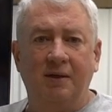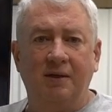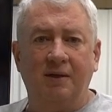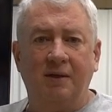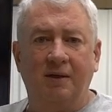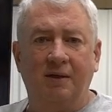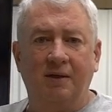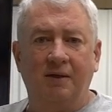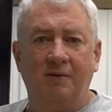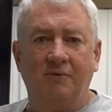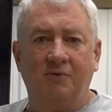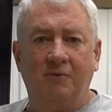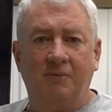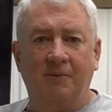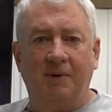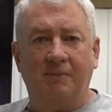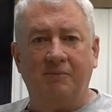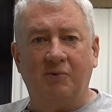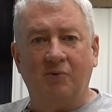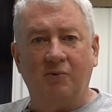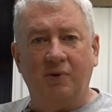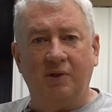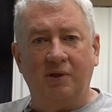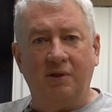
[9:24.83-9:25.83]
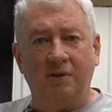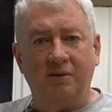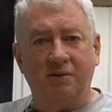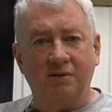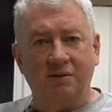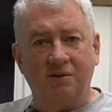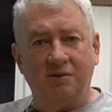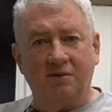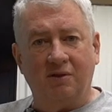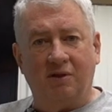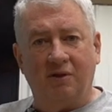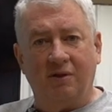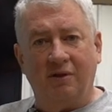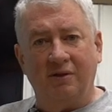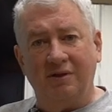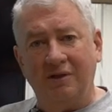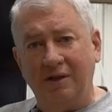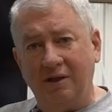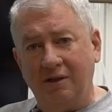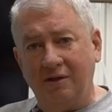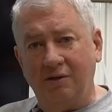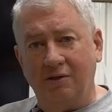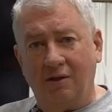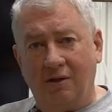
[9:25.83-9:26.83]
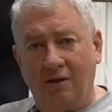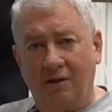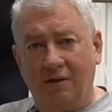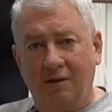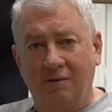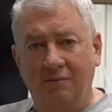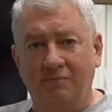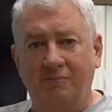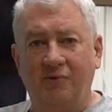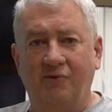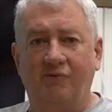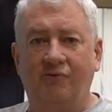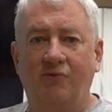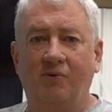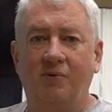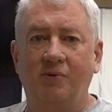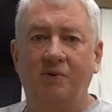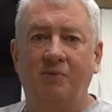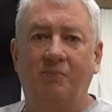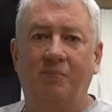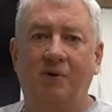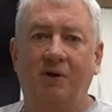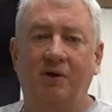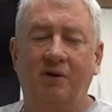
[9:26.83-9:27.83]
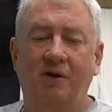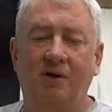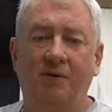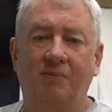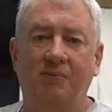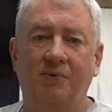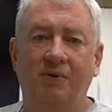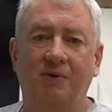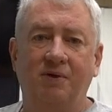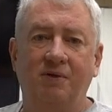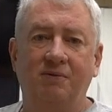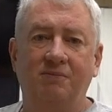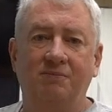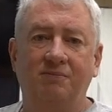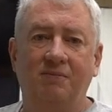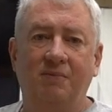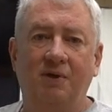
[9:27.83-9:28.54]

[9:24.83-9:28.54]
Remember, we need to stall and then yaw before we depart an airplane.